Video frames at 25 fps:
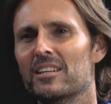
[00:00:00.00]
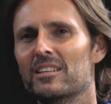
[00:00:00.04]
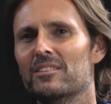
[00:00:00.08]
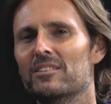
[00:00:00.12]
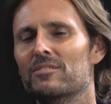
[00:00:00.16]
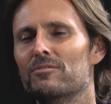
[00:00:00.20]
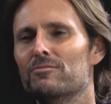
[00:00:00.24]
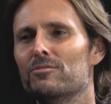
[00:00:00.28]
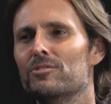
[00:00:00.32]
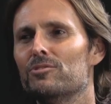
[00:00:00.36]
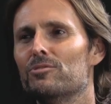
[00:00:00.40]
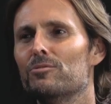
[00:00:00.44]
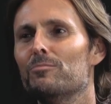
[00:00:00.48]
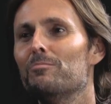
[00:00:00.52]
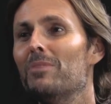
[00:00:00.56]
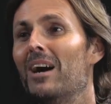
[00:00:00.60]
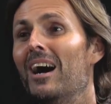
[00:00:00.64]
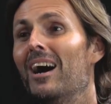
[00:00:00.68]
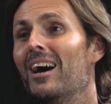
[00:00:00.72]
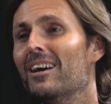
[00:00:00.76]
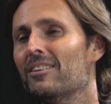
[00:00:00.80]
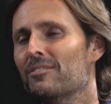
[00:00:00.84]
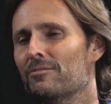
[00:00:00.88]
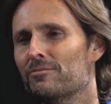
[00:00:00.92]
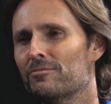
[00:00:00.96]
individual
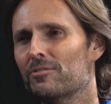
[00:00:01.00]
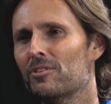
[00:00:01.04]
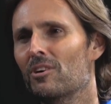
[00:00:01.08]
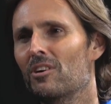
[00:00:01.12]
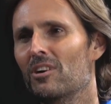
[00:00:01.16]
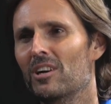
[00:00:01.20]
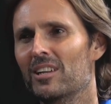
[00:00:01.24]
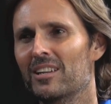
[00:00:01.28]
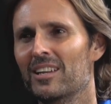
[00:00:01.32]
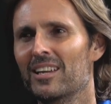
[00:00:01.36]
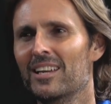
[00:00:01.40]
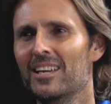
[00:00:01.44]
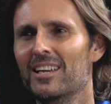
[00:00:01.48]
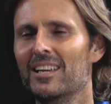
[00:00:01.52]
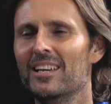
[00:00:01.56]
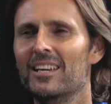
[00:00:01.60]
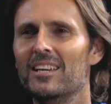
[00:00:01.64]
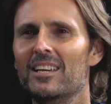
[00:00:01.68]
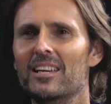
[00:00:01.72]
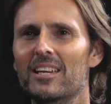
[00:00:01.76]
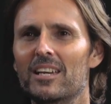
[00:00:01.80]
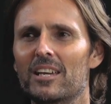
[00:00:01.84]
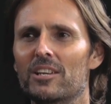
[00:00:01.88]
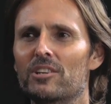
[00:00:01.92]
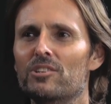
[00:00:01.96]
part of God.
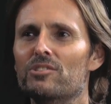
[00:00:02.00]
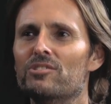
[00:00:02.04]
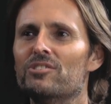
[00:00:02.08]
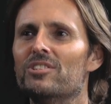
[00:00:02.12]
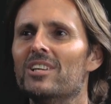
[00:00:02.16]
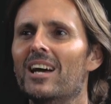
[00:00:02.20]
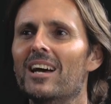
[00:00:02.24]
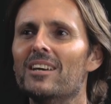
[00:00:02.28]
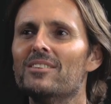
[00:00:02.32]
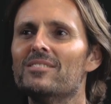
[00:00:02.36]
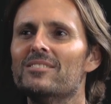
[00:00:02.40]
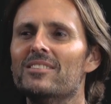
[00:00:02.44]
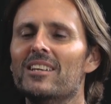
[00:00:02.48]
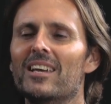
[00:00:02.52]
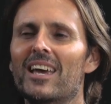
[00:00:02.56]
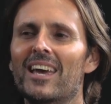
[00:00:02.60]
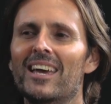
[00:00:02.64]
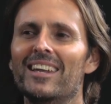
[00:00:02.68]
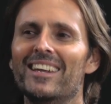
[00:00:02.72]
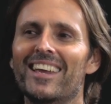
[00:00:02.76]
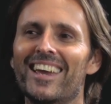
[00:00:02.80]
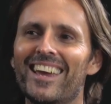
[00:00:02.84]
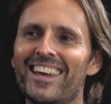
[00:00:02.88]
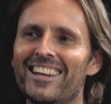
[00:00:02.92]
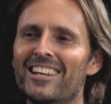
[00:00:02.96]
Mm. It is just
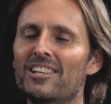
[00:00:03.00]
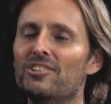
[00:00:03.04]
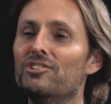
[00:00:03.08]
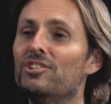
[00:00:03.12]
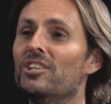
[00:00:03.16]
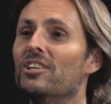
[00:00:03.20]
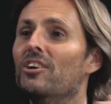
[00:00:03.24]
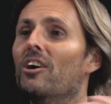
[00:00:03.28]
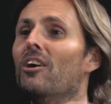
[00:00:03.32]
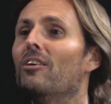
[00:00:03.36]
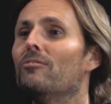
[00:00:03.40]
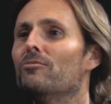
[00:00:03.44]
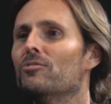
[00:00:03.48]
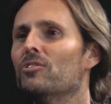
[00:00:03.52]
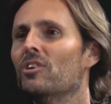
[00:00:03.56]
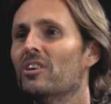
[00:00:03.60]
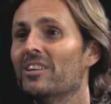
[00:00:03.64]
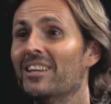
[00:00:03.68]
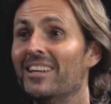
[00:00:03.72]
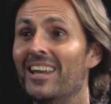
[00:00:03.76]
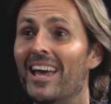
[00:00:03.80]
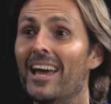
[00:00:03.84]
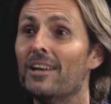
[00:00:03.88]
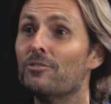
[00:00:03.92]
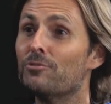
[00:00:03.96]
an energy of God,
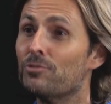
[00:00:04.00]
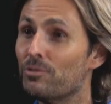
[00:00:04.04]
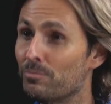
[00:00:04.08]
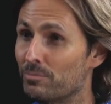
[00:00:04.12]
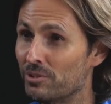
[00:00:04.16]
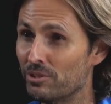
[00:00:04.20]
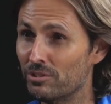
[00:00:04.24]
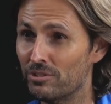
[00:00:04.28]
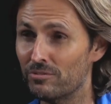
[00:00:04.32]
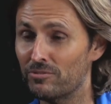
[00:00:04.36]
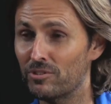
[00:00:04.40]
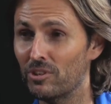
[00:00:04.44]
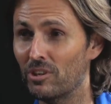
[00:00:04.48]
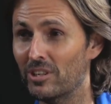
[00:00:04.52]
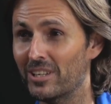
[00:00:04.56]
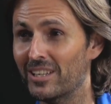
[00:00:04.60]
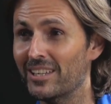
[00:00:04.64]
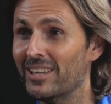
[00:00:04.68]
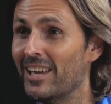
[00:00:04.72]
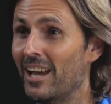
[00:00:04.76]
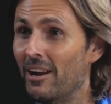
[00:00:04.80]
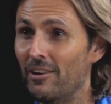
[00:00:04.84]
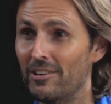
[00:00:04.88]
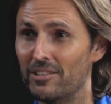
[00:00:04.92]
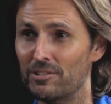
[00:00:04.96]
an attribute of God, a
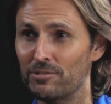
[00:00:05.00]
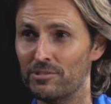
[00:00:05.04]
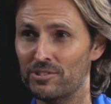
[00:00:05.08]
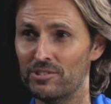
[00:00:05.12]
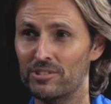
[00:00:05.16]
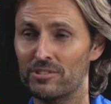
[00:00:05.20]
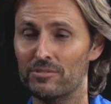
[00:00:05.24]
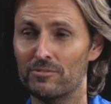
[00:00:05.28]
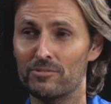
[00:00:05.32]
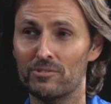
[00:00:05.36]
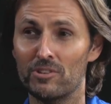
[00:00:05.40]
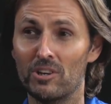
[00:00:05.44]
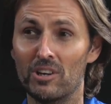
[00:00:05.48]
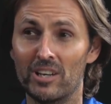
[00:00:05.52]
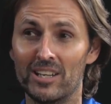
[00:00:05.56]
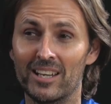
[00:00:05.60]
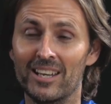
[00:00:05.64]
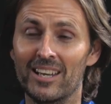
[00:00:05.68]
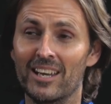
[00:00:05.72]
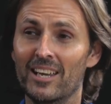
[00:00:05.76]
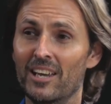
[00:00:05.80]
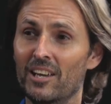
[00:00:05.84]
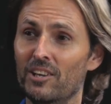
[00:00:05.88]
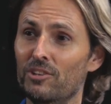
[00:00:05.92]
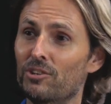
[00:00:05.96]
characteristic of God.
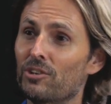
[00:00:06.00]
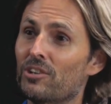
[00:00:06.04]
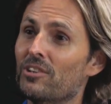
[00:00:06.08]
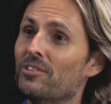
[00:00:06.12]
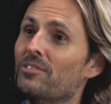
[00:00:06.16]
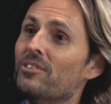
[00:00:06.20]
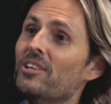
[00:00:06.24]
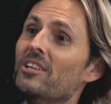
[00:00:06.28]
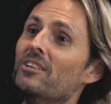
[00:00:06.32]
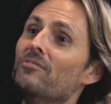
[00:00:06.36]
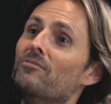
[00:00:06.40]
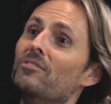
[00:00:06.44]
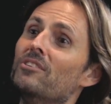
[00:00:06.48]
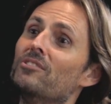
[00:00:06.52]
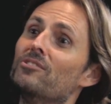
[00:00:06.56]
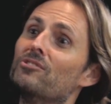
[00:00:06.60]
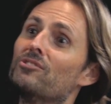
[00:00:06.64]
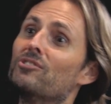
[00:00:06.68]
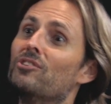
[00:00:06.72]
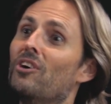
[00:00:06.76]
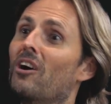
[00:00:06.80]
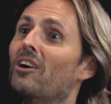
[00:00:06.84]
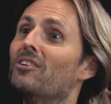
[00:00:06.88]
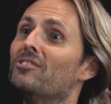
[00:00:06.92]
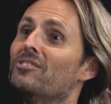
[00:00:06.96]
You could think of it as
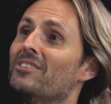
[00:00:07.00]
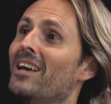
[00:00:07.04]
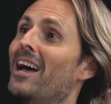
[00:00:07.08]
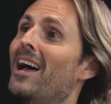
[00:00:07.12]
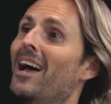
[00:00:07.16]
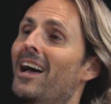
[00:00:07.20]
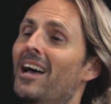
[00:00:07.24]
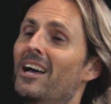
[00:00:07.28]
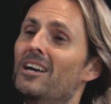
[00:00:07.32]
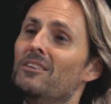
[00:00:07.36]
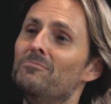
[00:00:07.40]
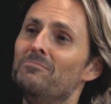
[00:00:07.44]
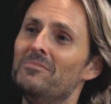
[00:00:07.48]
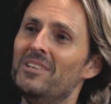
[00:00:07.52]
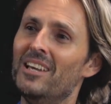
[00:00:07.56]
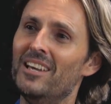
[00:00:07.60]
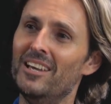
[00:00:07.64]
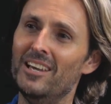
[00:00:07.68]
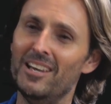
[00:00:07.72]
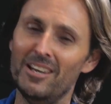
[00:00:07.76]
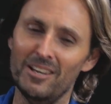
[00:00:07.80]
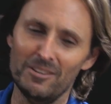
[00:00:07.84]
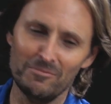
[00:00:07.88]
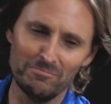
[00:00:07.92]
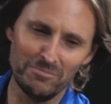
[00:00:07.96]
God's arm
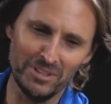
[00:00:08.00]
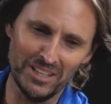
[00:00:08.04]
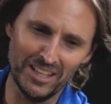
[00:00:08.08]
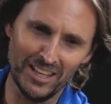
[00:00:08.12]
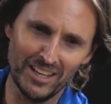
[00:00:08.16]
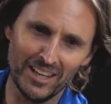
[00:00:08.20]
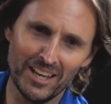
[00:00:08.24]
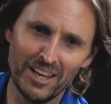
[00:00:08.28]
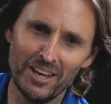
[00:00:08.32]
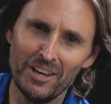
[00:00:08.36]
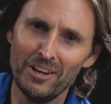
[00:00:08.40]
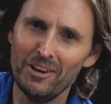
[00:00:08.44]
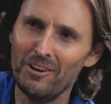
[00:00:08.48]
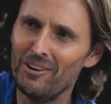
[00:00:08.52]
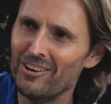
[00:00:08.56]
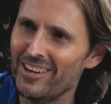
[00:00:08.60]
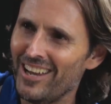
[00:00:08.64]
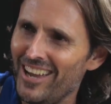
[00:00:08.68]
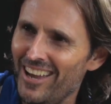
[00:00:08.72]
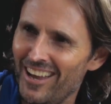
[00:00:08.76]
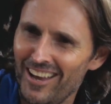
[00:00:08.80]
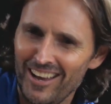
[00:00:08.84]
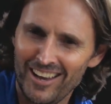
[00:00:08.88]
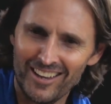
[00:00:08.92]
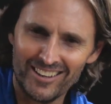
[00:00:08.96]
mm. being held
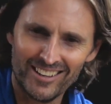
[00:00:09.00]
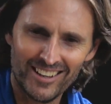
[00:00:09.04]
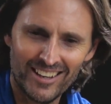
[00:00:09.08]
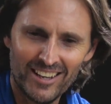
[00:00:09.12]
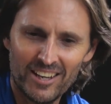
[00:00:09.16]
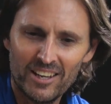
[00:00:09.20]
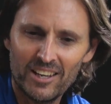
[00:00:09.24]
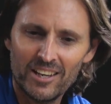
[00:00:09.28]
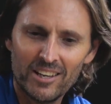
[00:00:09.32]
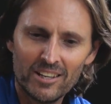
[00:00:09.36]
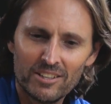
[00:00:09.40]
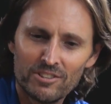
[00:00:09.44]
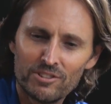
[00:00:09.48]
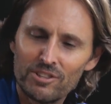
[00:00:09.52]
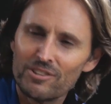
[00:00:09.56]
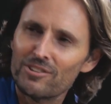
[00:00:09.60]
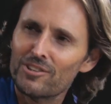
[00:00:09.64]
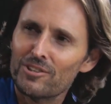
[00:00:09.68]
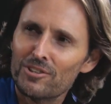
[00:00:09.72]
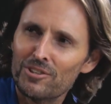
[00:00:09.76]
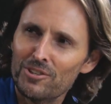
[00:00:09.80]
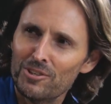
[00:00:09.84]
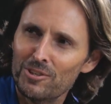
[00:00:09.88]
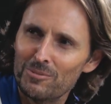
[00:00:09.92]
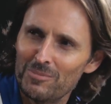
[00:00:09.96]
out to
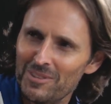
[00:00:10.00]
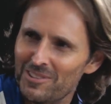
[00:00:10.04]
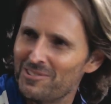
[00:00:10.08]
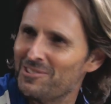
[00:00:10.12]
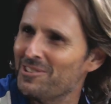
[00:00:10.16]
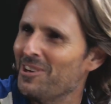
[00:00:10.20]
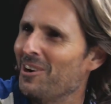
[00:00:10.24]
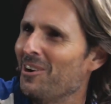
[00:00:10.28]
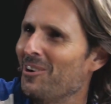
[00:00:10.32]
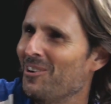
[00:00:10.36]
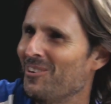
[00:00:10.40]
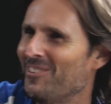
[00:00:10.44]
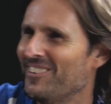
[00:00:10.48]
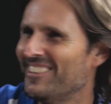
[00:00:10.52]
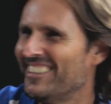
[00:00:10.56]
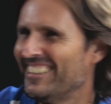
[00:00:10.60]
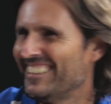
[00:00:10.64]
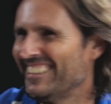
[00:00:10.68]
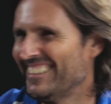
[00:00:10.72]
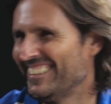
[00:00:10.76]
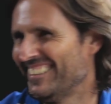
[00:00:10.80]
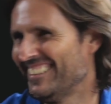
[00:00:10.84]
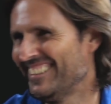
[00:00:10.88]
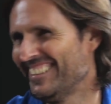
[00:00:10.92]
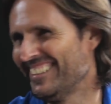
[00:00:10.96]
the human soul.
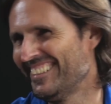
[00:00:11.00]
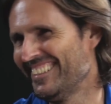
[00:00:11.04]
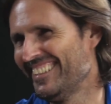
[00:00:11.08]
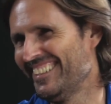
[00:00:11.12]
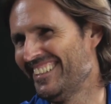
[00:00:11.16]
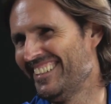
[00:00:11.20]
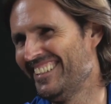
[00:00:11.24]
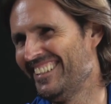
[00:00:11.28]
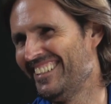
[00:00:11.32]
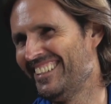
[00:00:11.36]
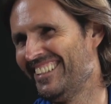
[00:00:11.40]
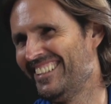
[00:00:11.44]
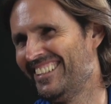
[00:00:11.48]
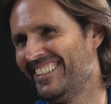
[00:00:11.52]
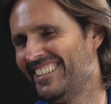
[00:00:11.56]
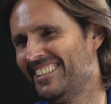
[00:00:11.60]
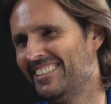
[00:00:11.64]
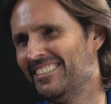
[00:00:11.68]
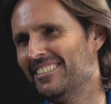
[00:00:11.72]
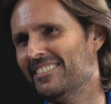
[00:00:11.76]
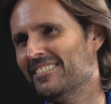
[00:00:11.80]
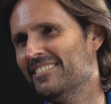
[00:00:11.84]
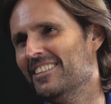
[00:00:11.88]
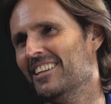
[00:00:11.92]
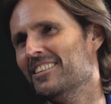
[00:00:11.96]
Mm, mm,
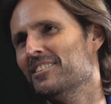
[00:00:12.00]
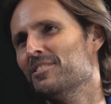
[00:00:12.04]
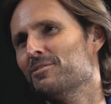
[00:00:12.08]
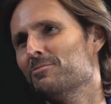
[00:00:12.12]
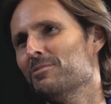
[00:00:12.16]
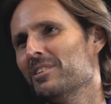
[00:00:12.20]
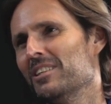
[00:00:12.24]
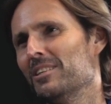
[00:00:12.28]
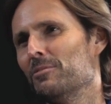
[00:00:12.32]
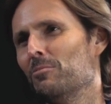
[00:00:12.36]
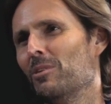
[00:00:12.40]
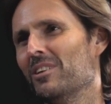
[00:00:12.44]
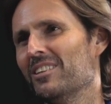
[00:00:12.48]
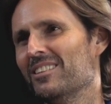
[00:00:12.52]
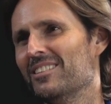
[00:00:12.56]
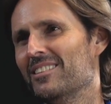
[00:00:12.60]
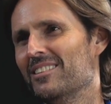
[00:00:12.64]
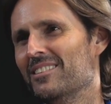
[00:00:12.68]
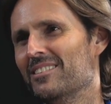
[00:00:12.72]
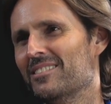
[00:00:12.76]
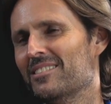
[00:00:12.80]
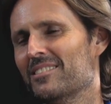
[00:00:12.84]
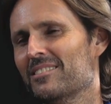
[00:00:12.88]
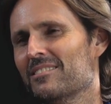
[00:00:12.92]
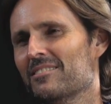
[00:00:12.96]
that's mm. really what it
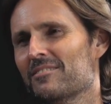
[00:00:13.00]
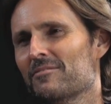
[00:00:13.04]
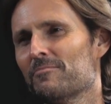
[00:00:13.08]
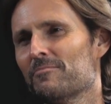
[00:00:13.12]
is.